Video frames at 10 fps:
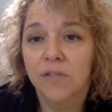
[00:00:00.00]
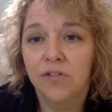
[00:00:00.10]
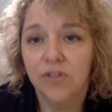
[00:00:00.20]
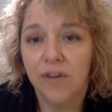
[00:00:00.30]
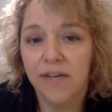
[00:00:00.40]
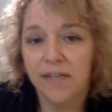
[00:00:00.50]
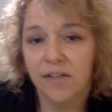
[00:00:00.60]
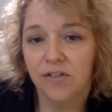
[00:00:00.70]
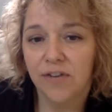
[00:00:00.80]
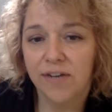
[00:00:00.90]
try
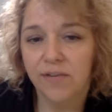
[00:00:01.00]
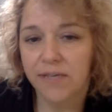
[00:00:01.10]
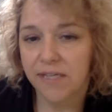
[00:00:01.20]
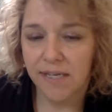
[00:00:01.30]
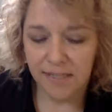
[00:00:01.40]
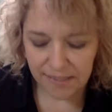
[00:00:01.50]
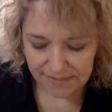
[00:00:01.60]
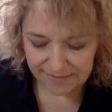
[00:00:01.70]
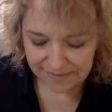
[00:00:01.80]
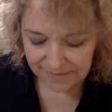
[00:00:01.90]
doing it like
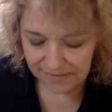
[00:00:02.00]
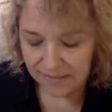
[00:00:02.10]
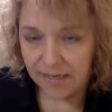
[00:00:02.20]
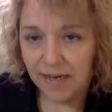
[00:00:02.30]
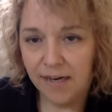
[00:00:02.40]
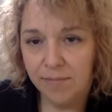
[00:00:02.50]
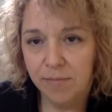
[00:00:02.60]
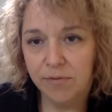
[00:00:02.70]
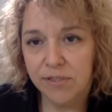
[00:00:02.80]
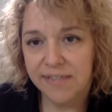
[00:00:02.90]
this.
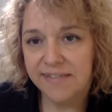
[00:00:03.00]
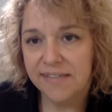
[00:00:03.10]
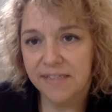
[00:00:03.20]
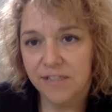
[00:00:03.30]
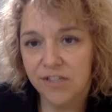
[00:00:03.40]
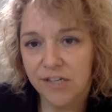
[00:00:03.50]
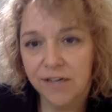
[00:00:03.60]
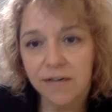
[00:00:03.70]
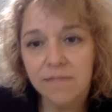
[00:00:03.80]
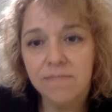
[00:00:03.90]
I'm going to sit in the
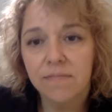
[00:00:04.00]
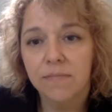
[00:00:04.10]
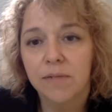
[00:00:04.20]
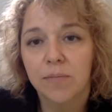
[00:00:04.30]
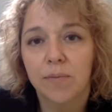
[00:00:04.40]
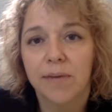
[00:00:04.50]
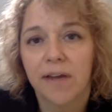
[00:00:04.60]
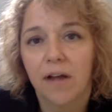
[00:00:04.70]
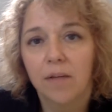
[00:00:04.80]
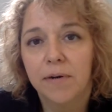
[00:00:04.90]
chair. I'm going to put my
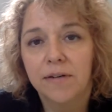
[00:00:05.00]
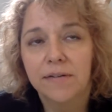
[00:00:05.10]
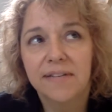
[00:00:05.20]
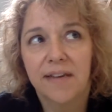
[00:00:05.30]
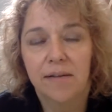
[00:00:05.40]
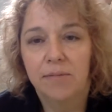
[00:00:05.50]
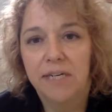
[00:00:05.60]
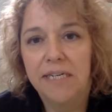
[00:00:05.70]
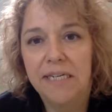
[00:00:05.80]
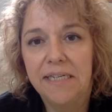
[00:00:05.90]
elbows on my
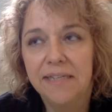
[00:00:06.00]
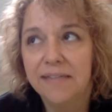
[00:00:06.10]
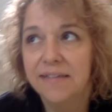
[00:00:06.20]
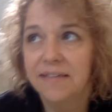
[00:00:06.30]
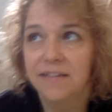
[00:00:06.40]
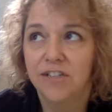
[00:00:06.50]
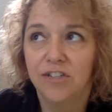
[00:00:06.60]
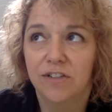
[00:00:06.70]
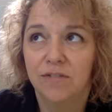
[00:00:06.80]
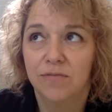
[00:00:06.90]
knees to
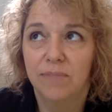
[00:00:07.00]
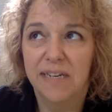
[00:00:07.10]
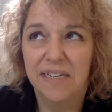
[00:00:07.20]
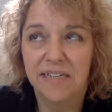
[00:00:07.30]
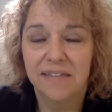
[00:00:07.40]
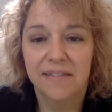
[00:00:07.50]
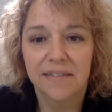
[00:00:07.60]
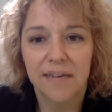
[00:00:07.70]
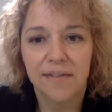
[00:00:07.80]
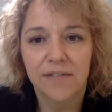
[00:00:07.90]
use my knees as
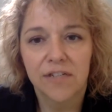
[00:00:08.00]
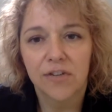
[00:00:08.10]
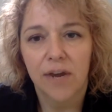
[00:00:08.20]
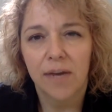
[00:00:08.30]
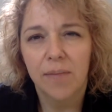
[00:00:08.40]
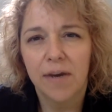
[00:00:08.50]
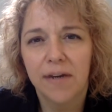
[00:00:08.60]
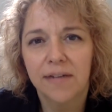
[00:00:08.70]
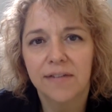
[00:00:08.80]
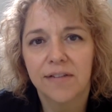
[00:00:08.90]
kind of a
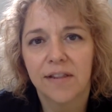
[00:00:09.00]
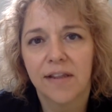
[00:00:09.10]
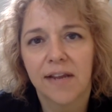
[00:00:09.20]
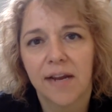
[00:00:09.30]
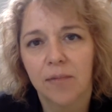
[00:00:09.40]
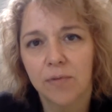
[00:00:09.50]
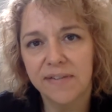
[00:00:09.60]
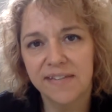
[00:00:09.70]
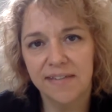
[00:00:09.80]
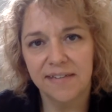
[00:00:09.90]
tripod so that the camera will
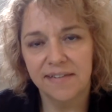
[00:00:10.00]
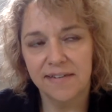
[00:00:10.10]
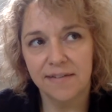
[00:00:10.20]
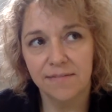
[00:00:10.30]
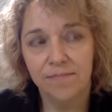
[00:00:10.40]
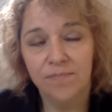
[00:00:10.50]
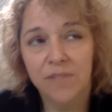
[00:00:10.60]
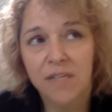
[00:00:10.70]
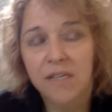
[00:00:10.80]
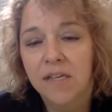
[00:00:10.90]
stay still.
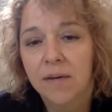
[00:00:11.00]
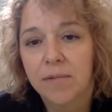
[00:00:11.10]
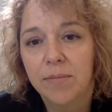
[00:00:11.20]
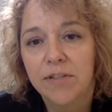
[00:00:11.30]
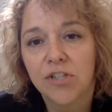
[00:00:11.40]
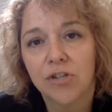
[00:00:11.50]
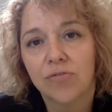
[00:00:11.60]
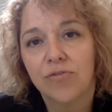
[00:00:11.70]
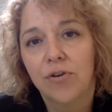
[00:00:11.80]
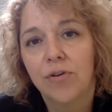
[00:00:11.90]
I'm going to be sure to
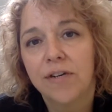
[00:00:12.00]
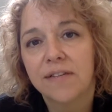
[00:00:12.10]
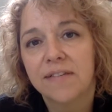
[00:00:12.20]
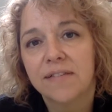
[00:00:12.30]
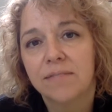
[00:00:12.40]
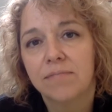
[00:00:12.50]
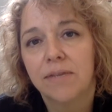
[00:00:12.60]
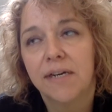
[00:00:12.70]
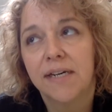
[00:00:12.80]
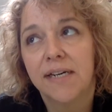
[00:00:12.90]
focus
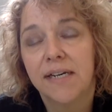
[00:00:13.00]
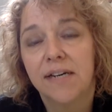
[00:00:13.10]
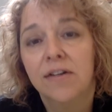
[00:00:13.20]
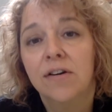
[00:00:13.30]
my